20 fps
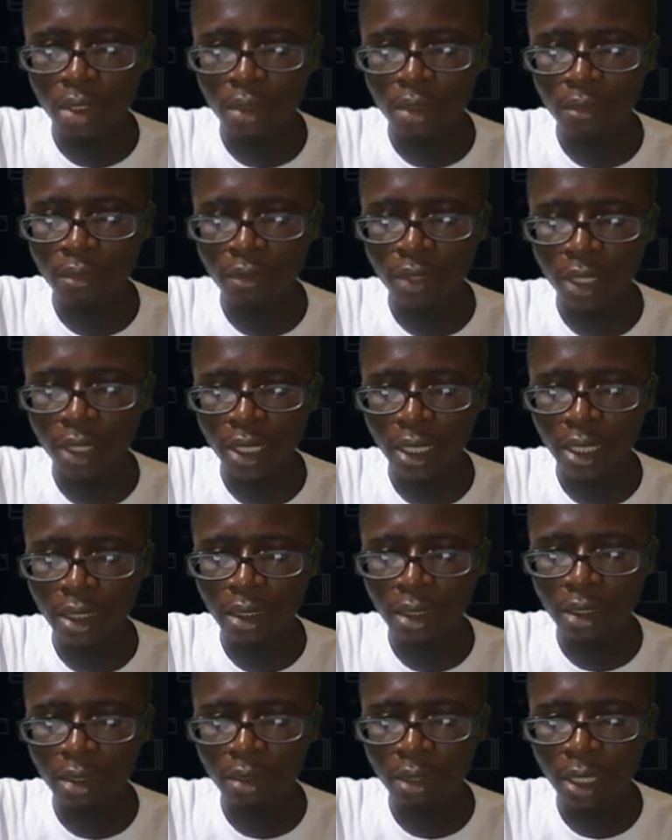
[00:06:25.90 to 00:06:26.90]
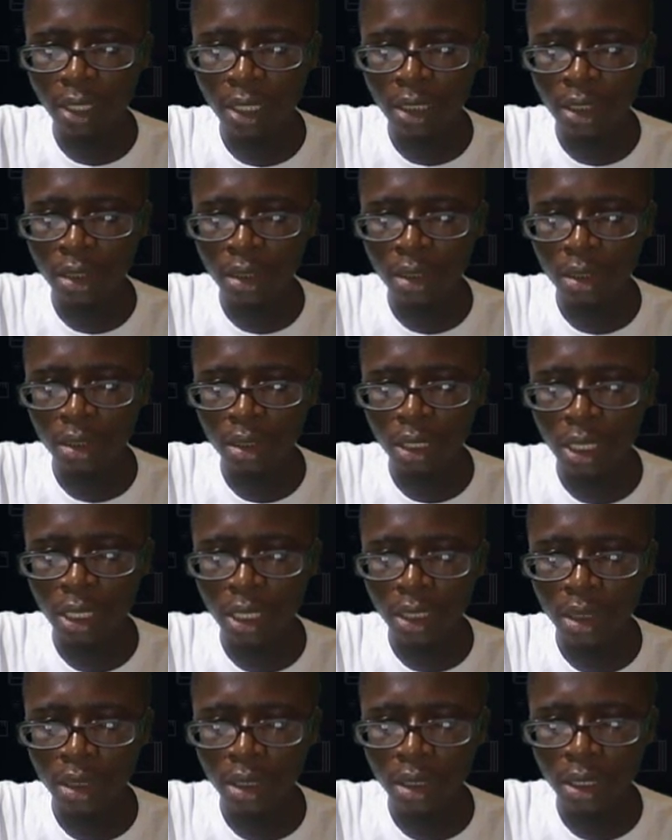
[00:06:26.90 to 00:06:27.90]
Don't forget the radius
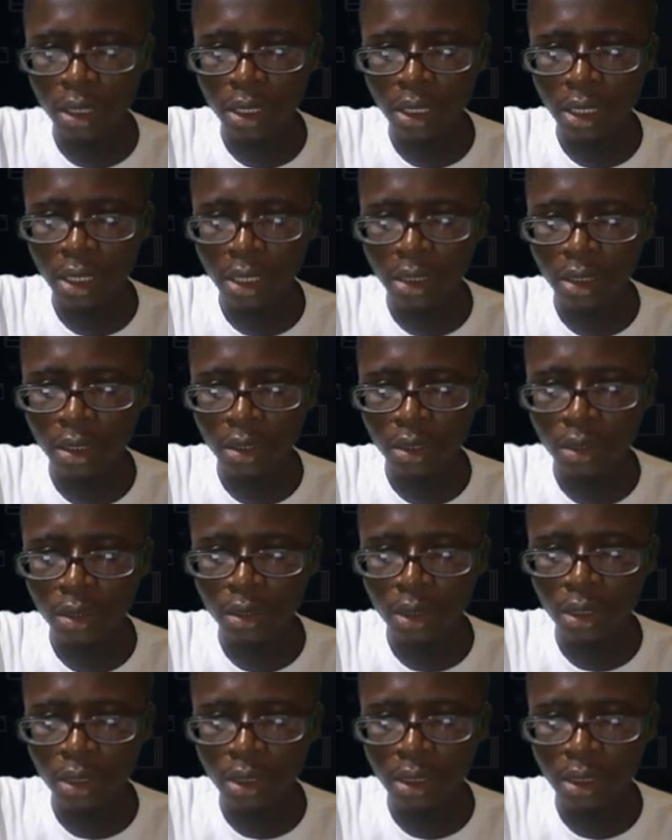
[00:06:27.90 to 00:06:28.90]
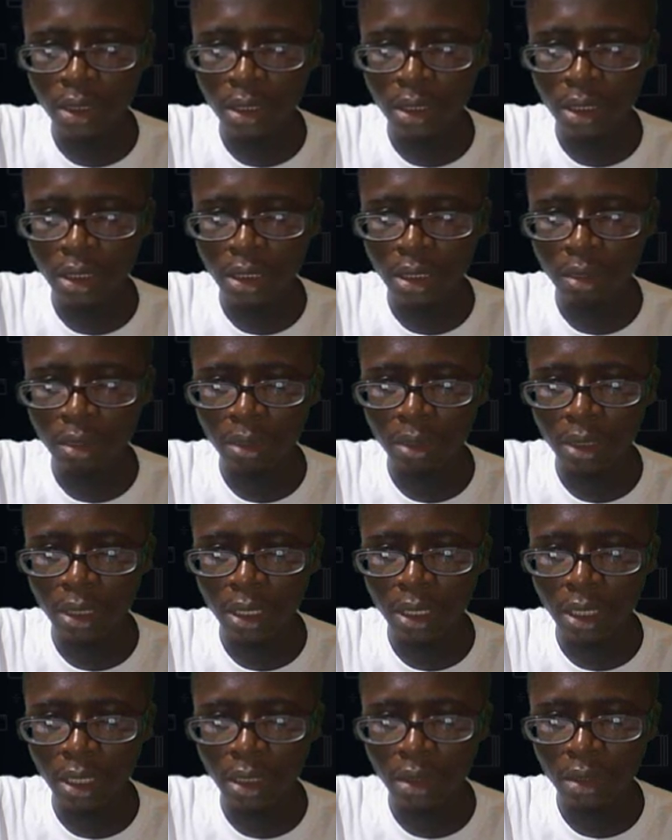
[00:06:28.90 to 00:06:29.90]
actually has a unit in
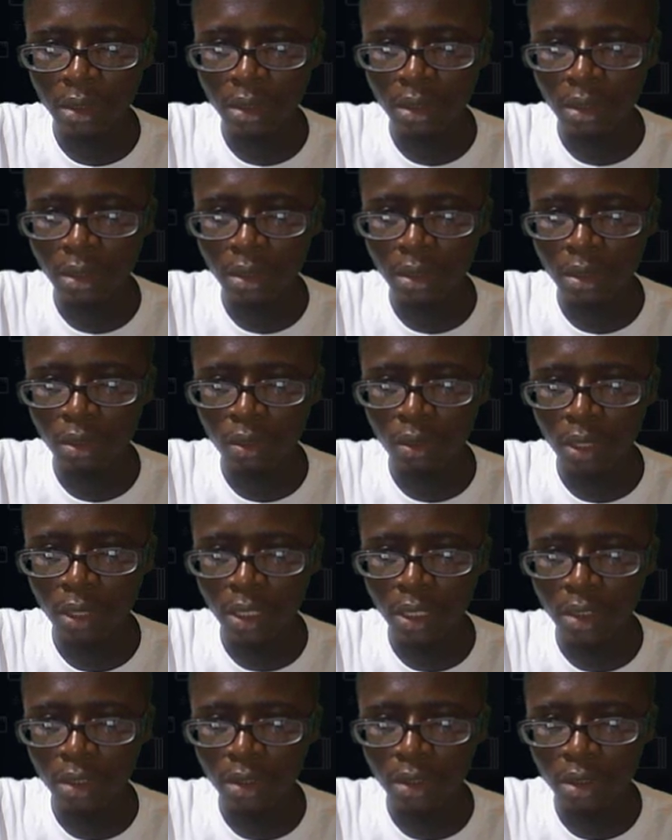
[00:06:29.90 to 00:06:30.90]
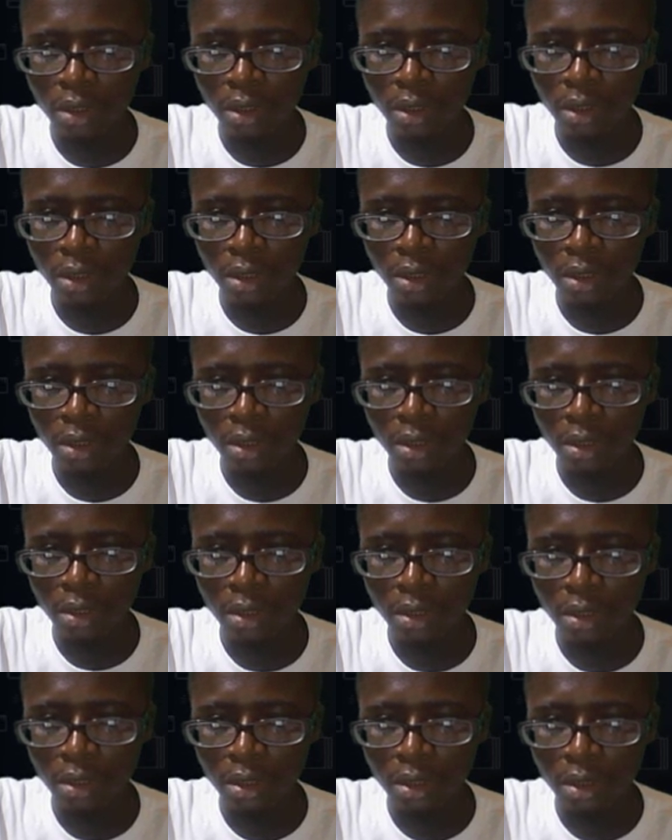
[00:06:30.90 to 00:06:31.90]
centimeter and not in square, so this
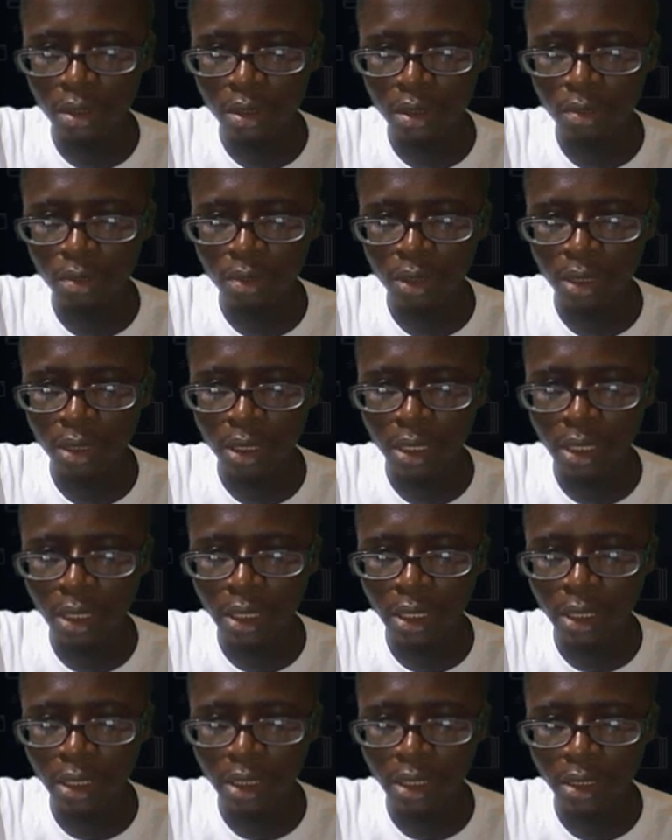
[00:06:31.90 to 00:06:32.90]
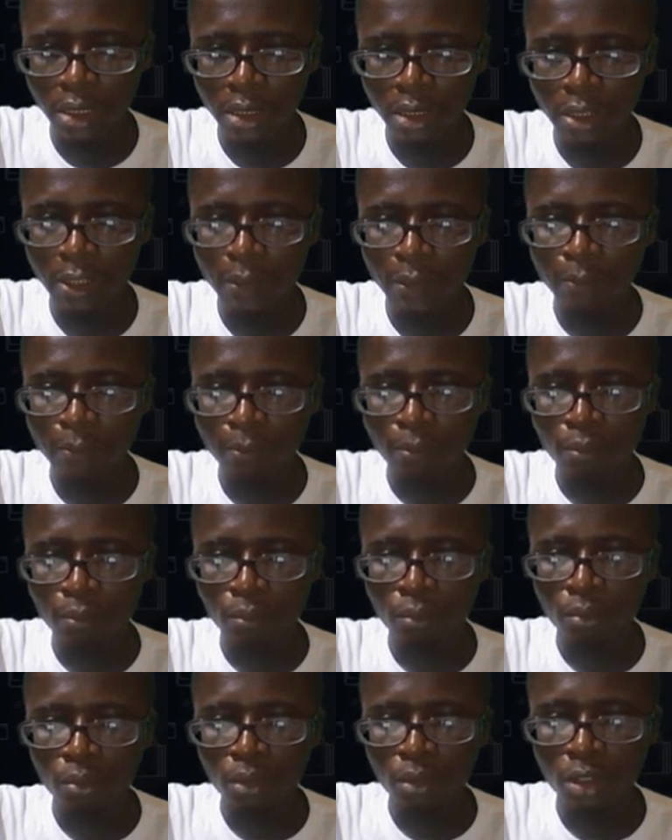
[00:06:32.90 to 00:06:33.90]
should be neglected.
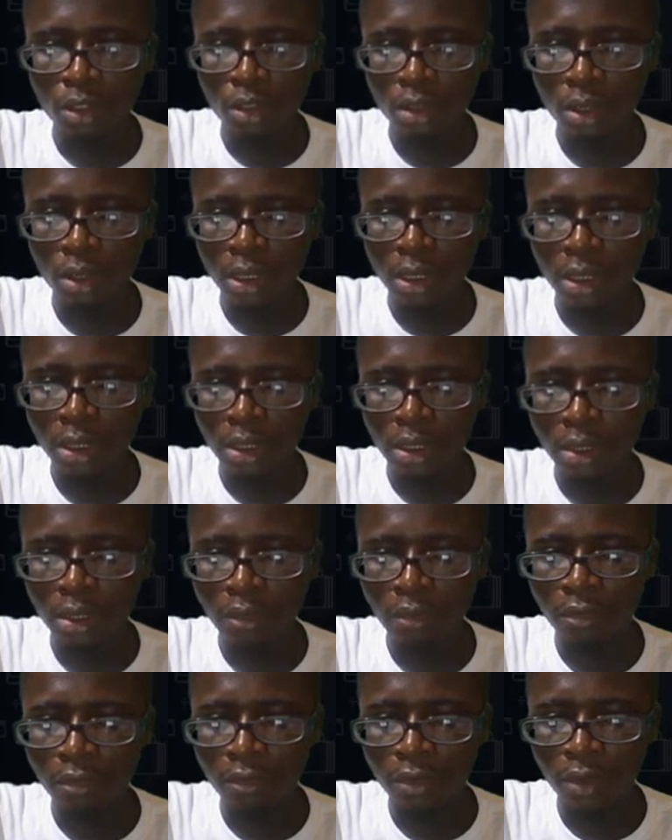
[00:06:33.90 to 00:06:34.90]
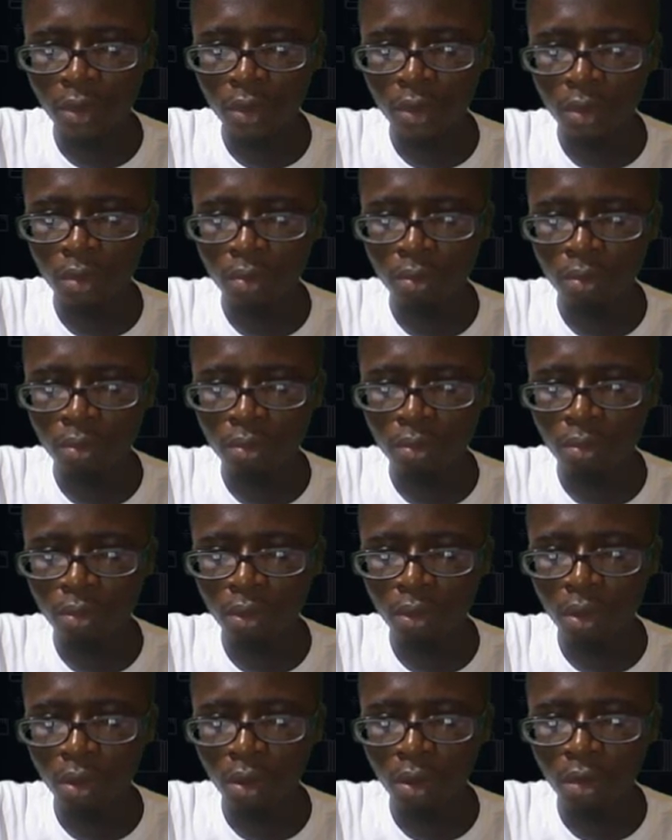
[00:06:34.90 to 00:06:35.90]
So this is the volume
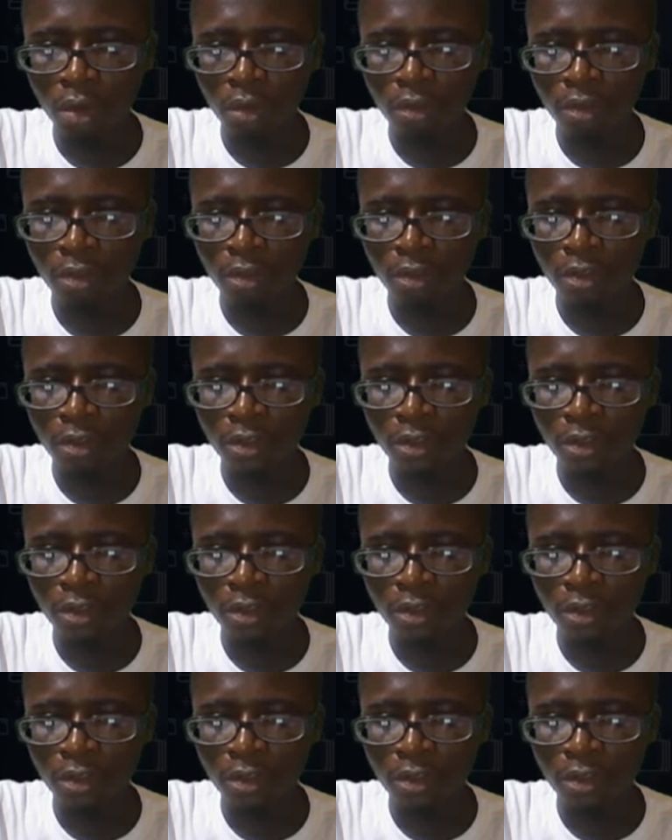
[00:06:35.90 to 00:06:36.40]
of